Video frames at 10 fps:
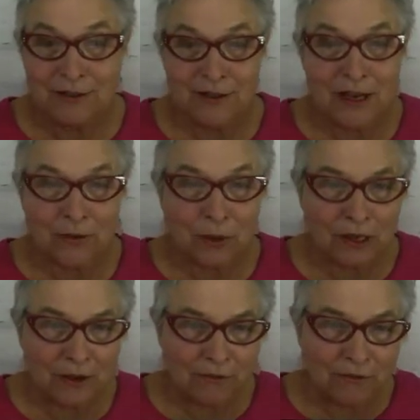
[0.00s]
that it
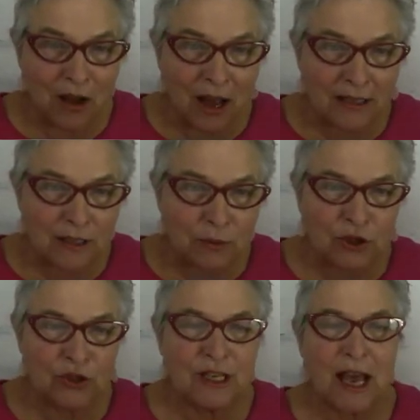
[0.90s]
really finds
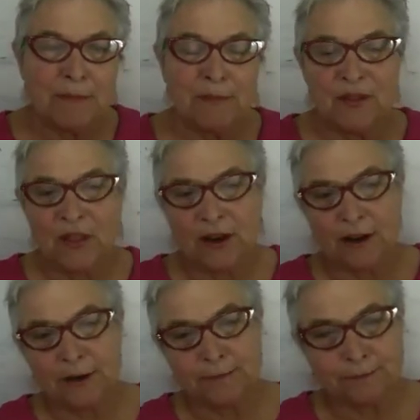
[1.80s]
what you typed there.